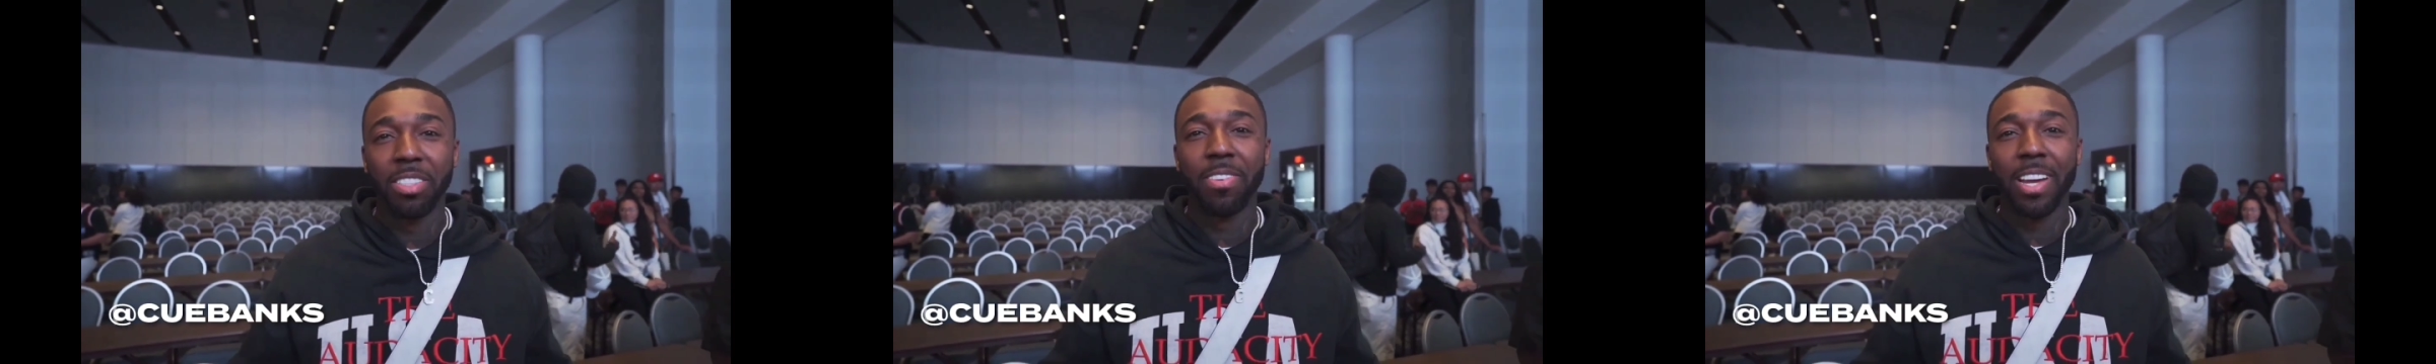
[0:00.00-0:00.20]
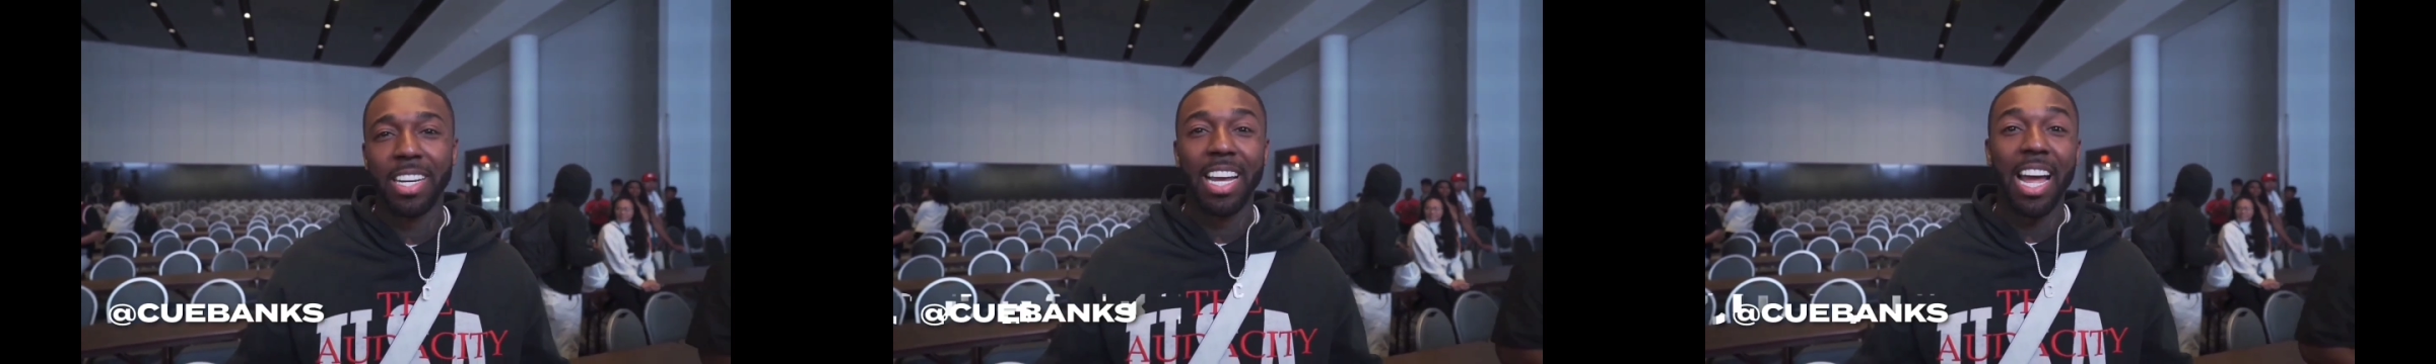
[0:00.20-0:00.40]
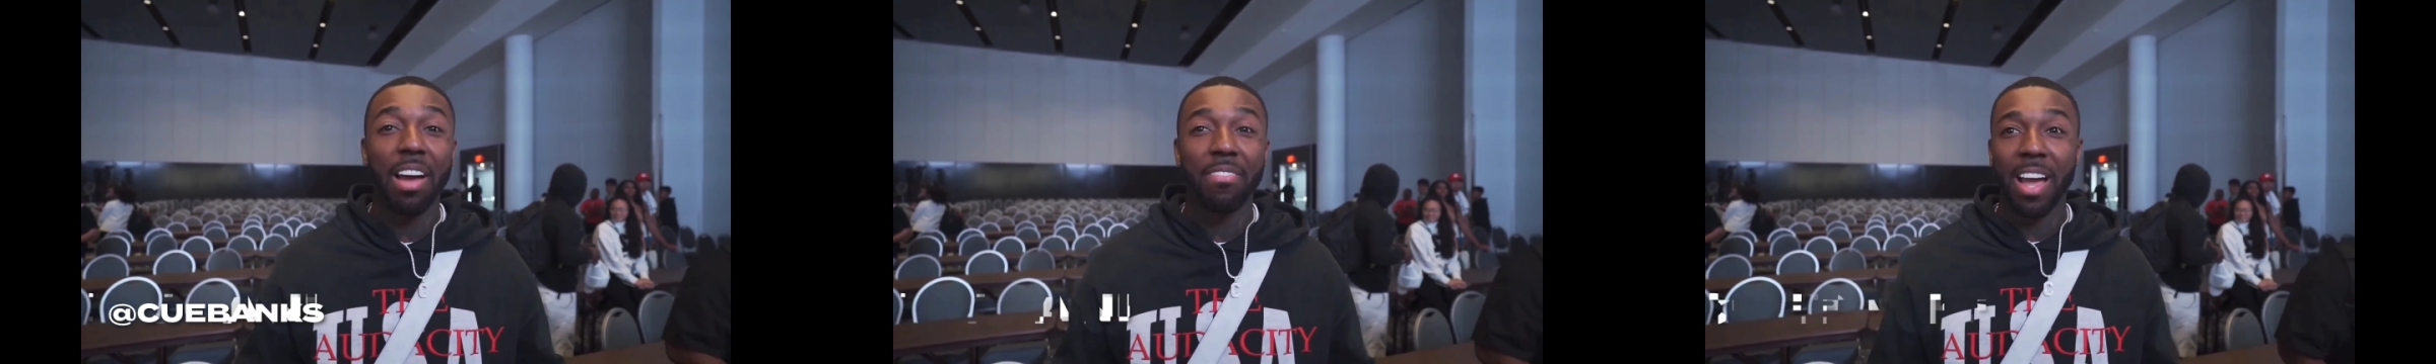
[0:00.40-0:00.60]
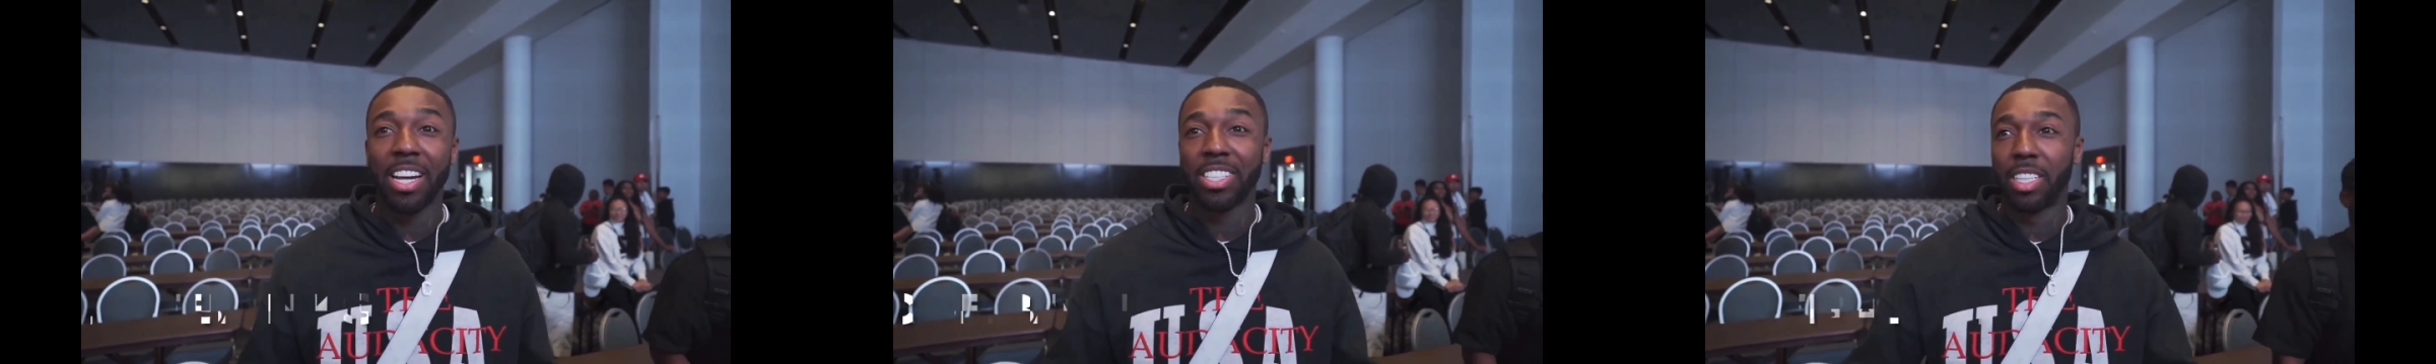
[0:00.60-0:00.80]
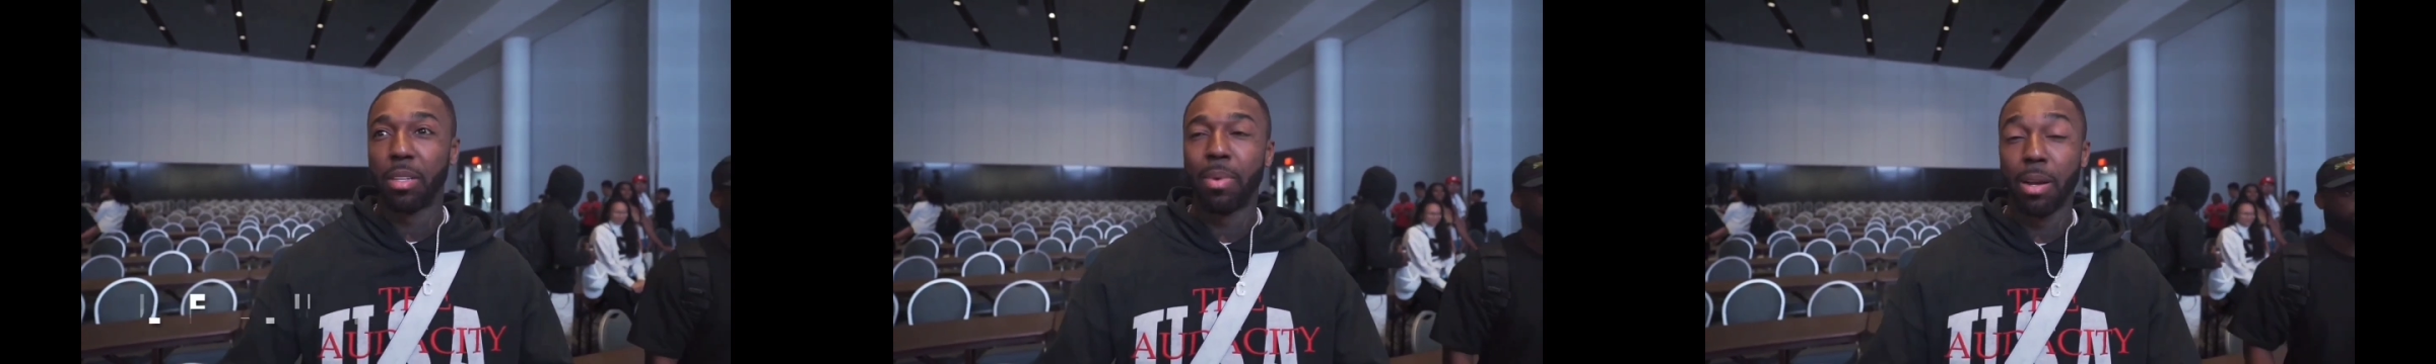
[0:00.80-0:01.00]
event that I've
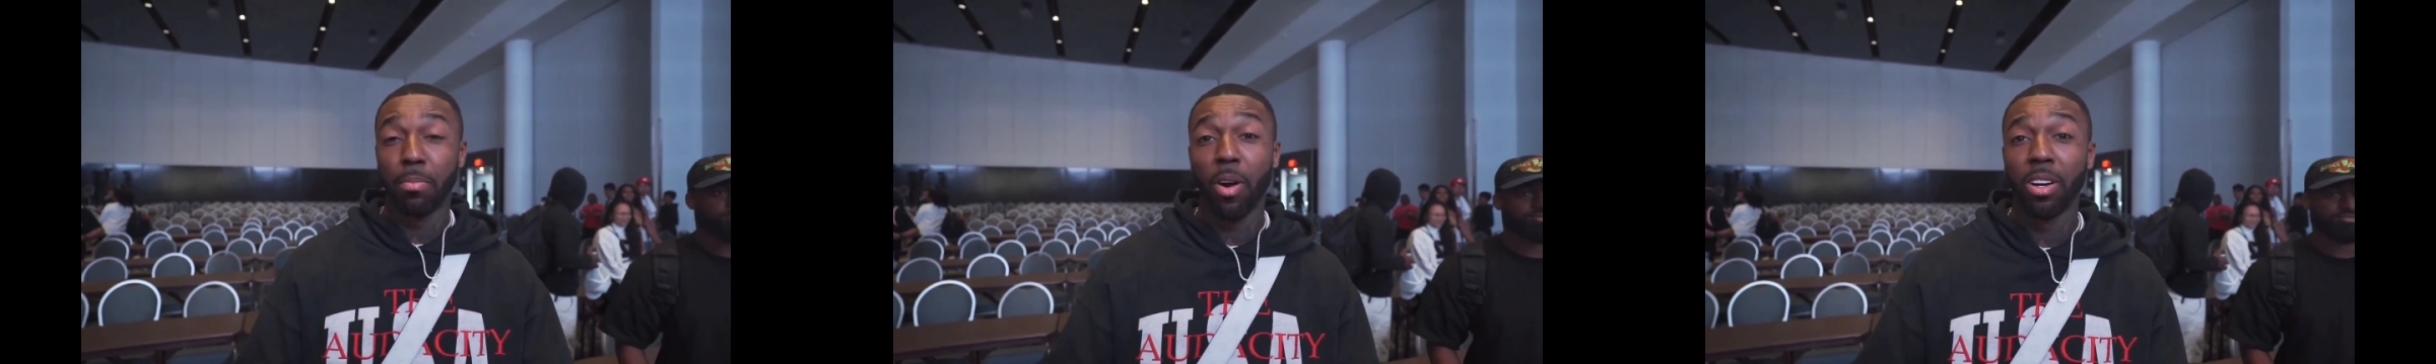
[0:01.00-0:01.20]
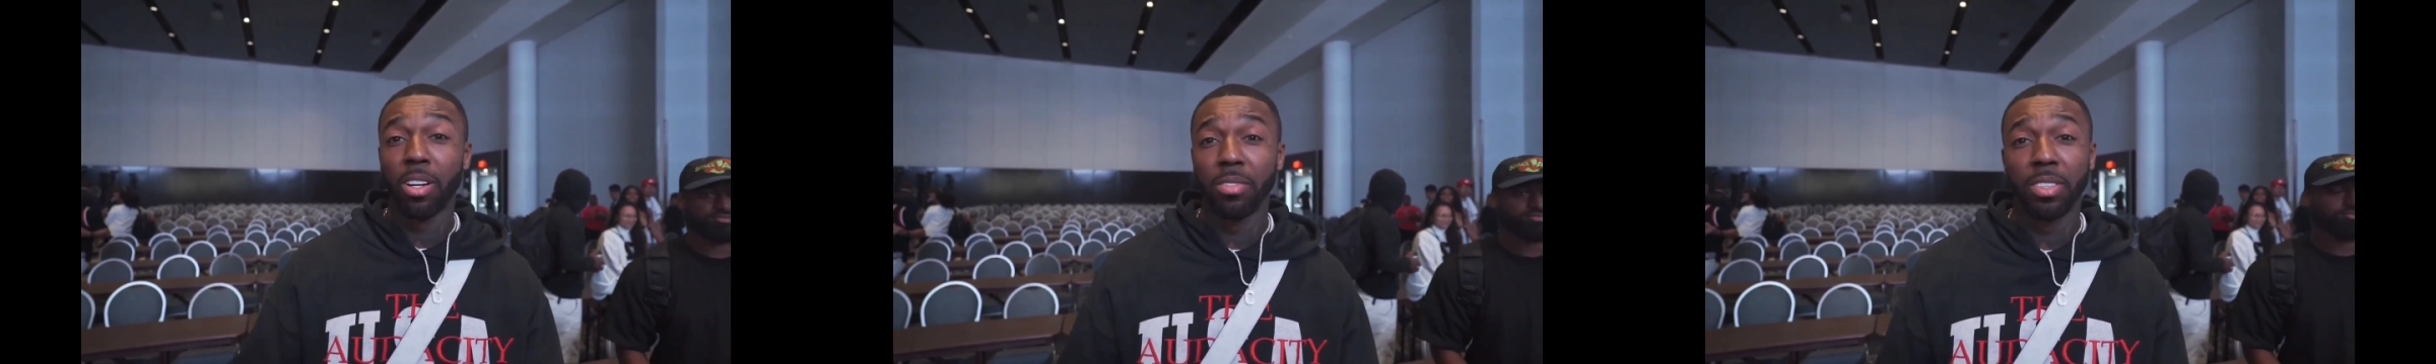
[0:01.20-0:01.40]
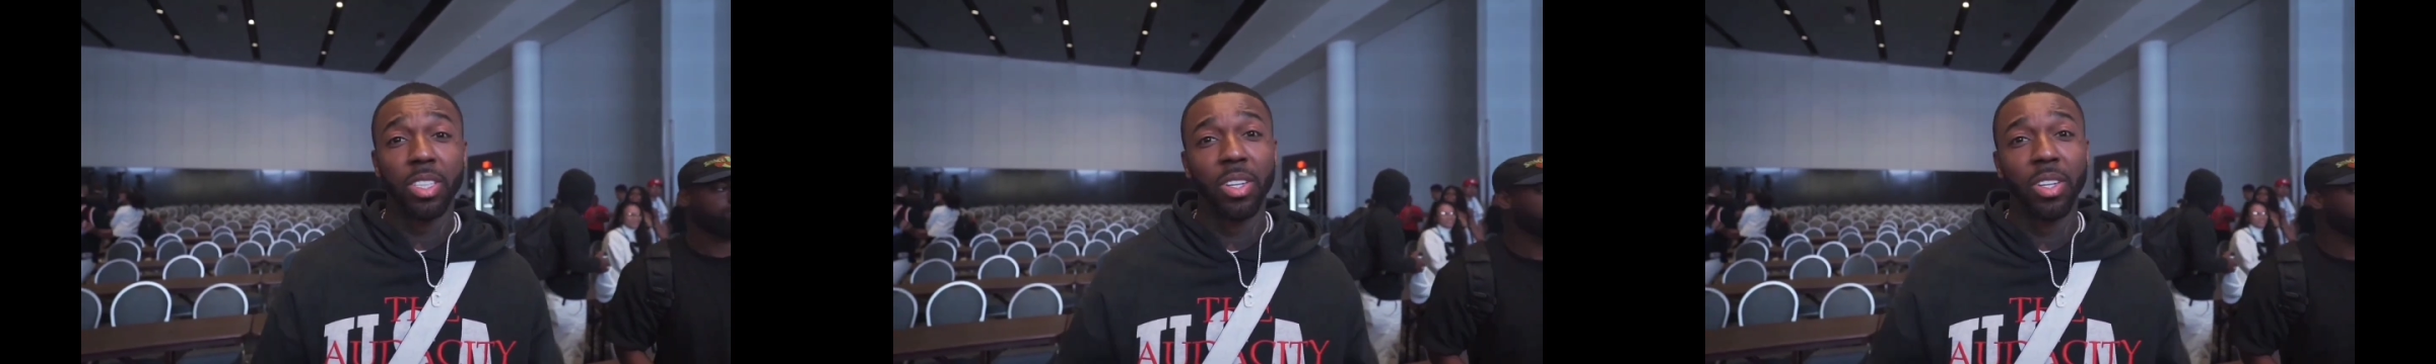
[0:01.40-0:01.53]
actually been a part of.